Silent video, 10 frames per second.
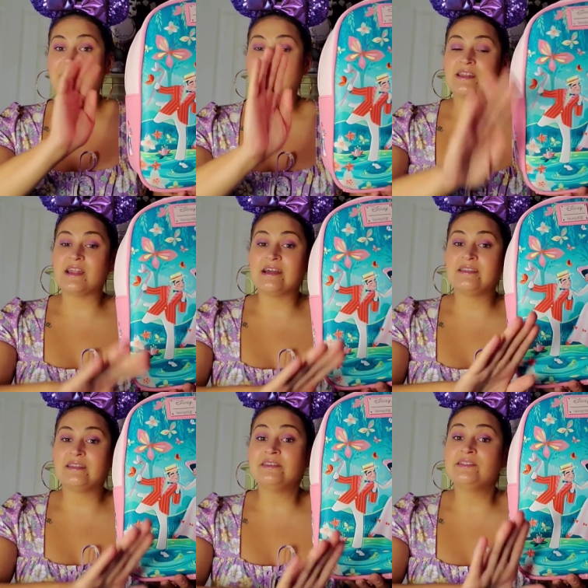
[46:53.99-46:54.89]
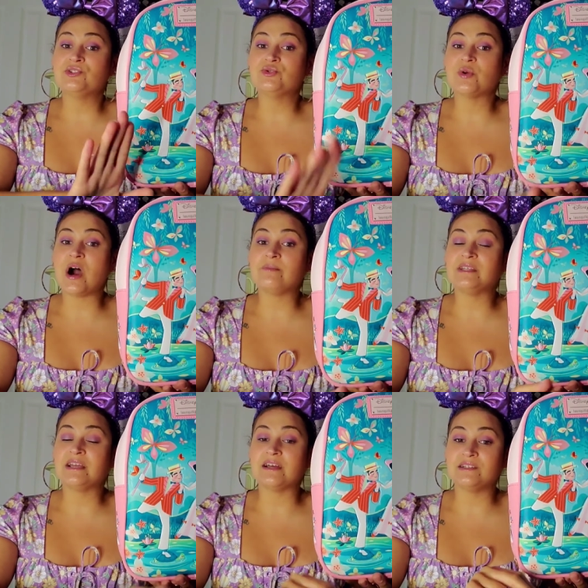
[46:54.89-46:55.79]
The night this
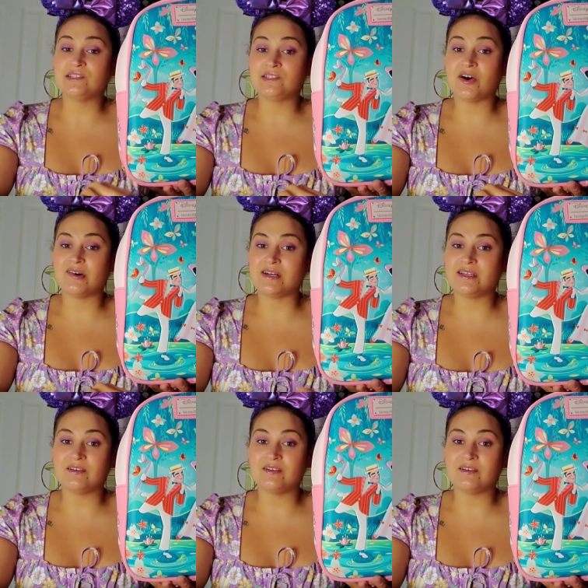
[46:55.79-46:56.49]
dropped and I saw it,